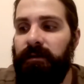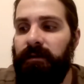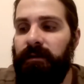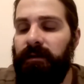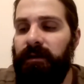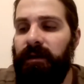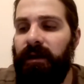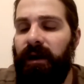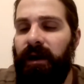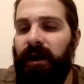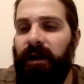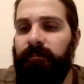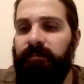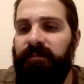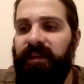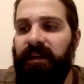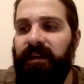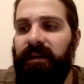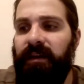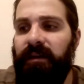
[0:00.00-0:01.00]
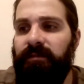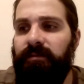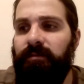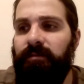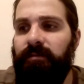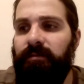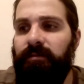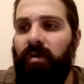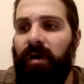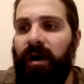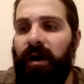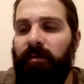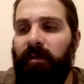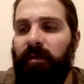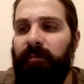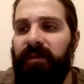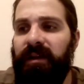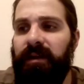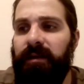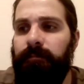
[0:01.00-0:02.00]
yeah, I'm thinking there will
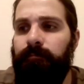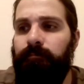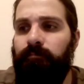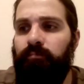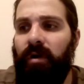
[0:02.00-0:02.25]
probably